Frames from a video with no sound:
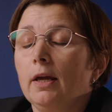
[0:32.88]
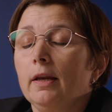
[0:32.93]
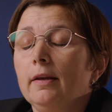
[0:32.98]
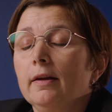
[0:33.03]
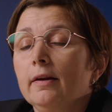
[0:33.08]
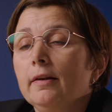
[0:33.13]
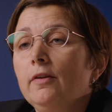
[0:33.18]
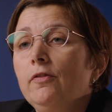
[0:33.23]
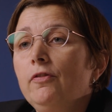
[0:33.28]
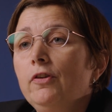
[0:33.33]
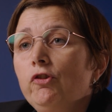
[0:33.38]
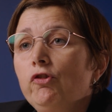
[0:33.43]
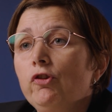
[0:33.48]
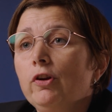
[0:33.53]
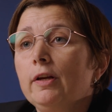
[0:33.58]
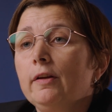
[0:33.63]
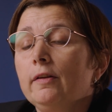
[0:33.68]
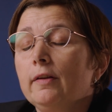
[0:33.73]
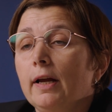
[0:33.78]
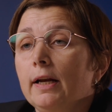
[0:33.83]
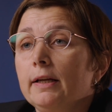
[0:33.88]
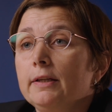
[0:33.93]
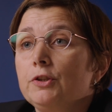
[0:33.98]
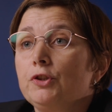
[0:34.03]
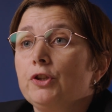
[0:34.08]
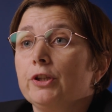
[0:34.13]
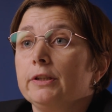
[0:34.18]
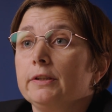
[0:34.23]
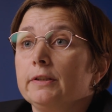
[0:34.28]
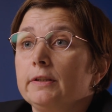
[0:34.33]
The Artificial
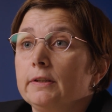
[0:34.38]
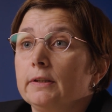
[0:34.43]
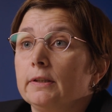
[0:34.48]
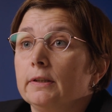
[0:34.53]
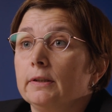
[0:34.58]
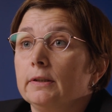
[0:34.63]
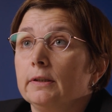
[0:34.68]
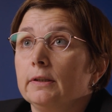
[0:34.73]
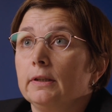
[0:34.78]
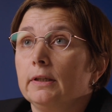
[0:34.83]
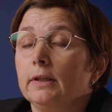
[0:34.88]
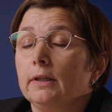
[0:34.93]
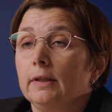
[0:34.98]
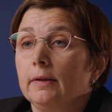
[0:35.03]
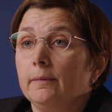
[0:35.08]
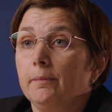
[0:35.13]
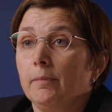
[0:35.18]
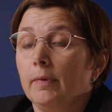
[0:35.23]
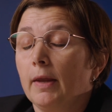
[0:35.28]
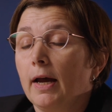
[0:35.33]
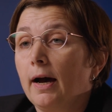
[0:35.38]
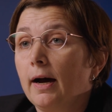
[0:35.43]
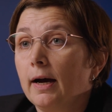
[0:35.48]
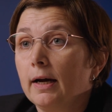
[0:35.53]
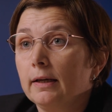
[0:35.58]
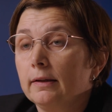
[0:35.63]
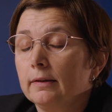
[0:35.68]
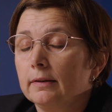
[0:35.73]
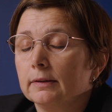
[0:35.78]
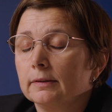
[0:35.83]
Intelligence
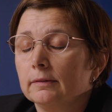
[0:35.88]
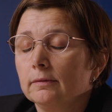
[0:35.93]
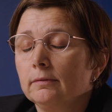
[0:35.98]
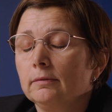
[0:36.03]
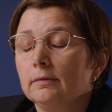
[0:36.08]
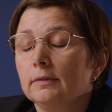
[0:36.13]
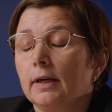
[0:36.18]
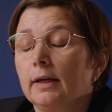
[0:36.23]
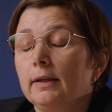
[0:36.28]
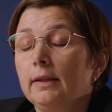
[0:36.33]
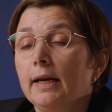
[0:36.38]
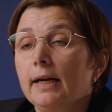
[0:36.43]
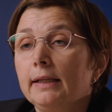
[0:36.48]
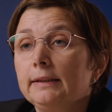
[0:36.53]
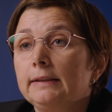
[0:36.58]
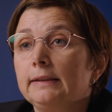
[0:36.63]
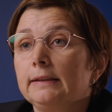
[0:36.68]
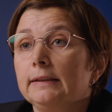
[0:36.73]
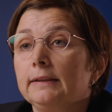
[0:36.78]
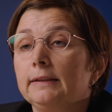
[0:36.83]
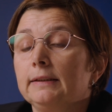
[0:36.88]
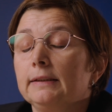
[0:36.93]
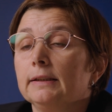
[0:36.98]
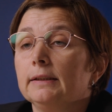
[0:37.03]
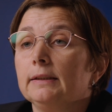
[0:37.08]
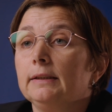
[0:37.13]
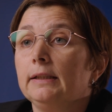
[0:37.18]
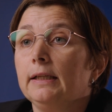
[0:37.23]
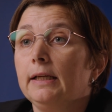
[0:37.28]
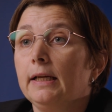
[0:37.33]
Act addresses
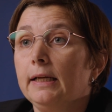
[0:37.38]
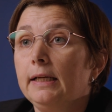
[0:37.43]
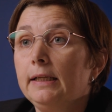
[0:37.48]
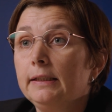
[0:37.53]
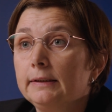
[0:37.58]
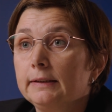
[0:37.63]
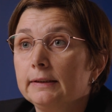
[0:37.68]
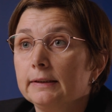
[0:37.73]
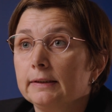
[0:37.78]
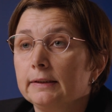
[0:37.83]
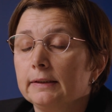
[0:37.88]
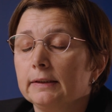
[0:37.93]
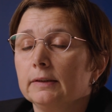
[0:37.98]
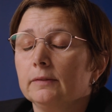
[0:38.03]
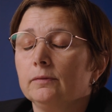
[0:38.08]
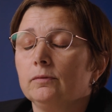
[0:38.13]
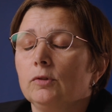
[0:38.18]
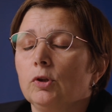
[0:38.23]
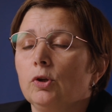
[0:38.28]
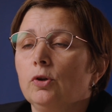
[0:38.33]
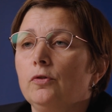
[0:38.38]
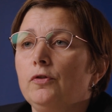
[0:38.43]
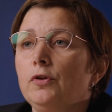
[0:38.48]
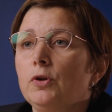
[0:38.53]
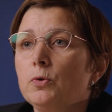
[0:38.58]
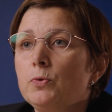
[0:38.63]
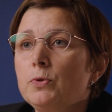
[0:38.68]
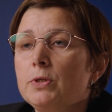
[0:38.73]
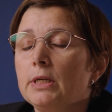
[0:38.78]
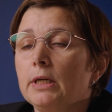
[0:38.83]
the risks of
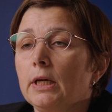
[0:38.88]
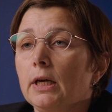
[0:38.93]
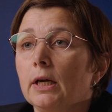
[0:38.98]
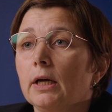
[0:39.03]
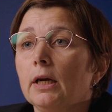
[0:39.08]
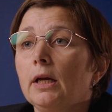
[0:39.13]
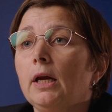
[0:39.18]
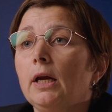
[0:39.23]
using